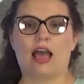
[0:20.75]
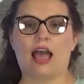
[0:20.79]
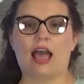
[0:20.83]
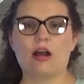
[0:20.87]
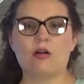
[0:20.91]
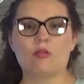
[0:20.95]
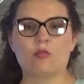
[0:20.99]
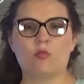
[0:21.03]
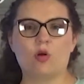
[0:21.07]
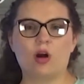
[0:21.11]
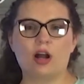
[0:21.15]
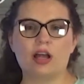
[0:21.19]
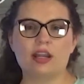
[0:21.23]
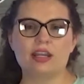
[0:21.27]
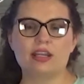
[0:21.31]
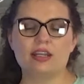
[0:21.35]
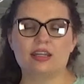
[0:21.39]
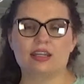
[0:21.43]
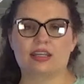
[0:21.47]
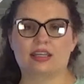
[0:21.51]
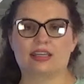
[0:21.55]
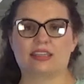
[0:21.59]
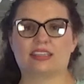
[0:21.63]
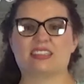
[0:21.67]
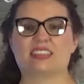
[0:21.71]
what
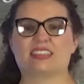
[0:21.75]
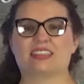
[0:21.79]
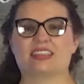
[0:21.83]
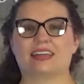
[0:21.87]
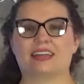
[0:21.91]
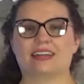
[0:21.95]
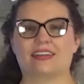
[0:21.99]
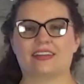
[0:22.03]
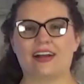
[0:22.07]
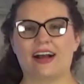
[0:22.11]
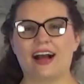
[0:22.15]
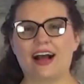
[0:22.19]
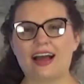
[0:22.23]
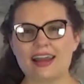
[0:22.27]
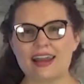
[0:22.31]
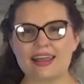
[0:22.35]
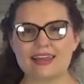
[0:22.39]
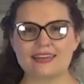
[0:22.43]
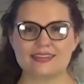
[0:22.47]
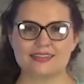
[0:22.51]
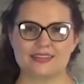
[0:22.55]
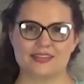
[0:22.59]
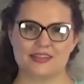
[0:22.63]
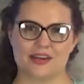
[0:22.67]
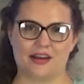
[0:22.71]
it is that God
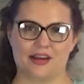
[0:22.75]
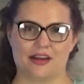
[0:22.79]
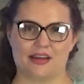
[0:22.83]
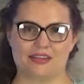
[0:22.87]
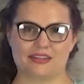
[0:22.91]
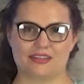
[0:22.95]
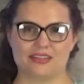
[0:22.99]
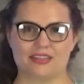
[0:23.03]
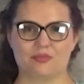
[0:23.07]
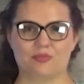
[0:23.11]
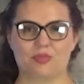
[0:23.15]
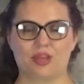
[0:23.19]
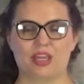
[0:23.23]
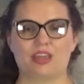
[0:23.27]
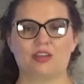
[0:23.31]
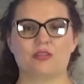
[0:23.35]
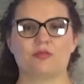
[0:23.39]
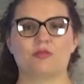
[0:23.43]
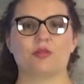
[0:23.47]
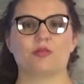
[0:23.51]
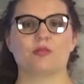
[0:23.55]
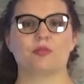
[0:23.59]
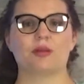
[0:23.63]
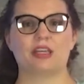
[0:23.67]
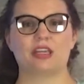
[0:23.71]
has done to make
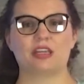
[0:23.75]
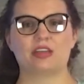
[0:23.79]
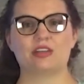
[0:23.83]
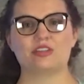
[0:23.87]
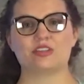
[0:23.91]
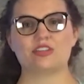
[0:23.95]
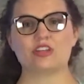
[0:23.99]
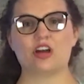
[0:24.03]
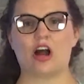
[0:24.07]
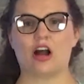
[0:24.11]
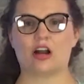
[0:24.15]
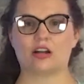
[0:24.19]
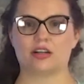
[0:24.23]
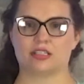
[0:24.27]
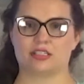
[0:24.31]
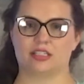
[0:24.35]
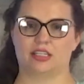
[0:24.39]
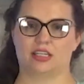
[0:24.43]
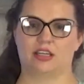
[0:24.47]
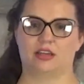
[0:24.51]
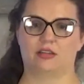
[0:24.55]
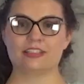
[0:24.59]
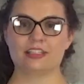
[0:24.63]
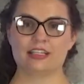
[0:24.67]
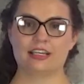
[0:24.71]
it where we can talk to
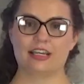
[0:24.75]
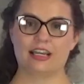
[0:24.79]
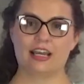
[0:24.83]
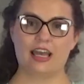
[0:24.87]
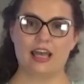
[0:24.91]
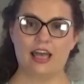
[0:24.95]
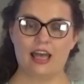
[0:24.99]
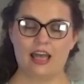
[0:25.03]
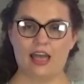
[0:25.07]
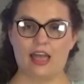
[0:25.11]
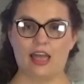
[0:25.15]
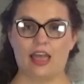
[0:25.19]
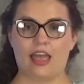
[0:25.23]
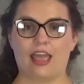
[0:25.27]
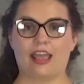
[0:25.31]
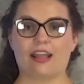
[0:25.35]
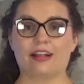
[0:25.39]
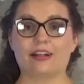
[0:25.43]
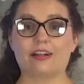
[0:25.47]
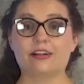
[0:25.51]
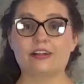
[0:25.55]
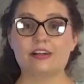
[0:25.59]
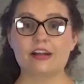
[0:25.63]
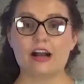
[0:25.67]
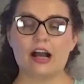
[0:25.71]
Him.
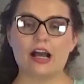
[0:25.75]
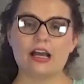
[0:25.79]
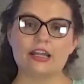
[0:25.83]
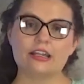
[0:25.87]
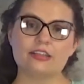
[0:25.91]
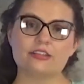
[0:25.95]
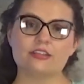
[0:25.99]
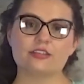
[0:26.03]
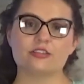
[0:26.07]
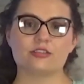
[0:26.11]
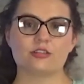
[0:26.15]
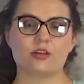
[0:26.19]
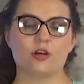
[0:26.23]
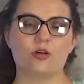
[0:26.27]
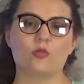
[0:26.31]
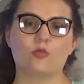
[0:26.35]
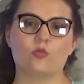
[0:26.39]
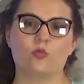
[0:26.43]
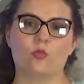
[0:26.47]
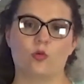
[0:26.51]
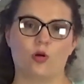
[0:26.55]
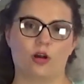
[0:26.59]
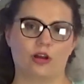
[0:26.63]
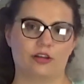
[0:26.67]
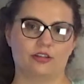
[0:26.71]
And God is so
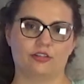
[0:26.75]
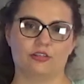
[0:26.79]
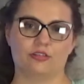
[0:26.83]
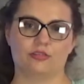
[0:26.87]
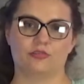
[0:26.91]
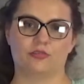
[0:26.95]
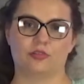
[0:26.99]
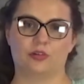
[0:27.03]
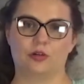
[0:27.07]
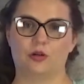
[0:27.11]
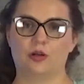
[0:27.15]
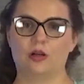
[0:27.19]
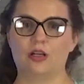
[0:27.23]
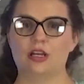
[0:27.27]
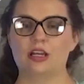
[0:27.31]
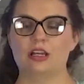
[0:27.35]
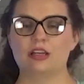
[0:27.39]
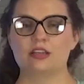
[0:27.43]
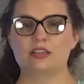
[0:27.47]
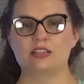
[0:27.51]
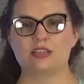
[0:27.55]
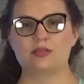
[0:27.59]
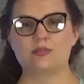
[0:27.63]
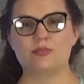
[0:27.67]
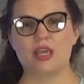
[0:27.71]
wonderful
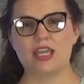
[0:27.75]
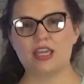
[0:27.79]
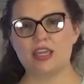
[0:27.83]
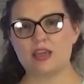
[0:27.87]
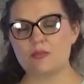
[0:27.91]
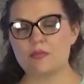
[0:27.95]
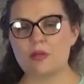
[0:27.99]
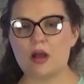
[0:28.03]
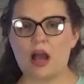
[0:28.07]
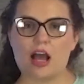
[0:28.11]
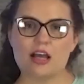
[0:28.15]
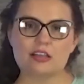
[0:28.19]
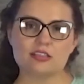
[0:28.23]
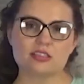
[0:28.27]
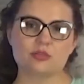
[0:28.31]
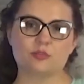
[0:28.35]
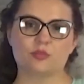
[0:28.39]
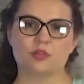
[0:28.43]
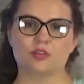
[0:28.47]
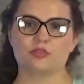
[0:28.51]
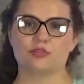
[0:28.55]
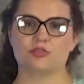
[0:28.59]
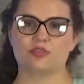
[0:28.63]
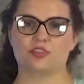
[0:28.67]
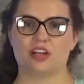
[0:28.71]
to make it
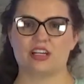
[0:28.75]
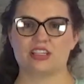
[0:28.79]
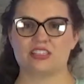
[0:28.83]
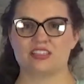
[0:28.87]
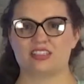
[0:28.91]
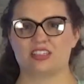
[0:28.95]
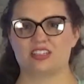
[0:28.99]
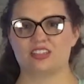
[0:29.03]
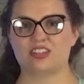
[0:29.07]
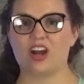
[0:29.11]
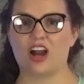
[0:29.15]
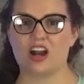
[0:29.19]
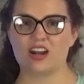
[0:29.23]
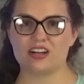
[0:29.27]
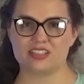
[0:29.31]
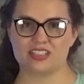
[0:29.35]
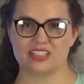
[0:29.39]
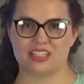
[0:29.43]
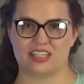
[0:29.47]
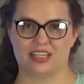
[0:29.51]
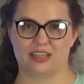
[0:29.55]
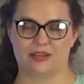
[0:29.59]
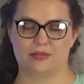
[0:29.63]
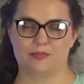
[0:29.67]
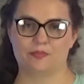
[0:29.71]
possible for us to talk
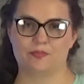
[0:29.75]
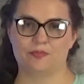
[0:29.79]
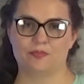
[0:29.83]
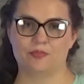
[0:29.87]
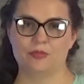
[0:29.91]
to Him,